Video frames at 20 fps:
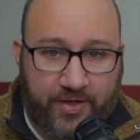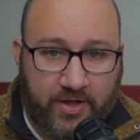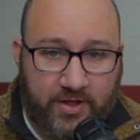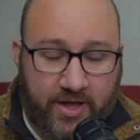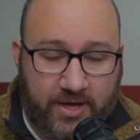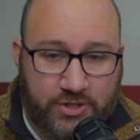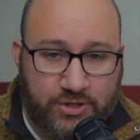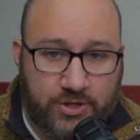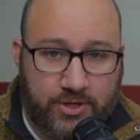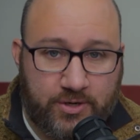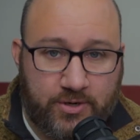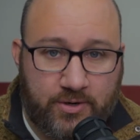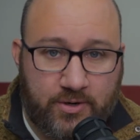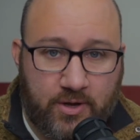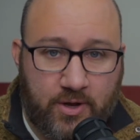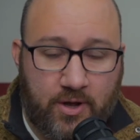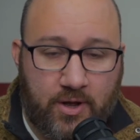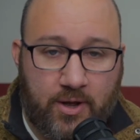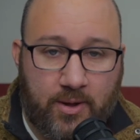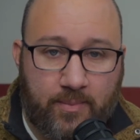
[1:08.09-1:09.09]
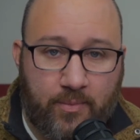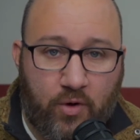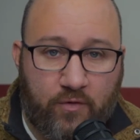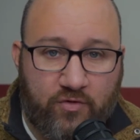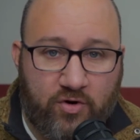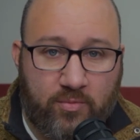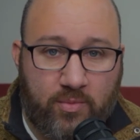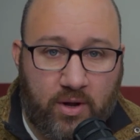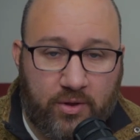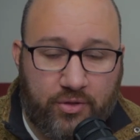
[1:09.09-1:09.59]
election
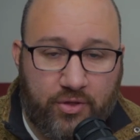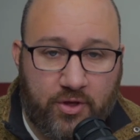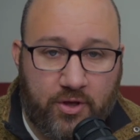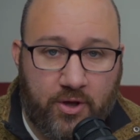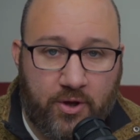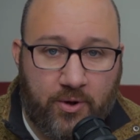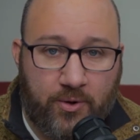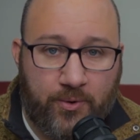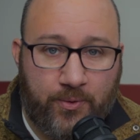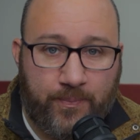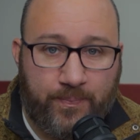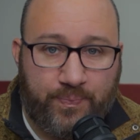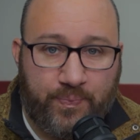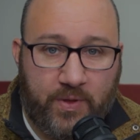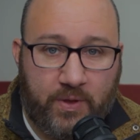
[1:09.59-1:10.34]
over a month ago.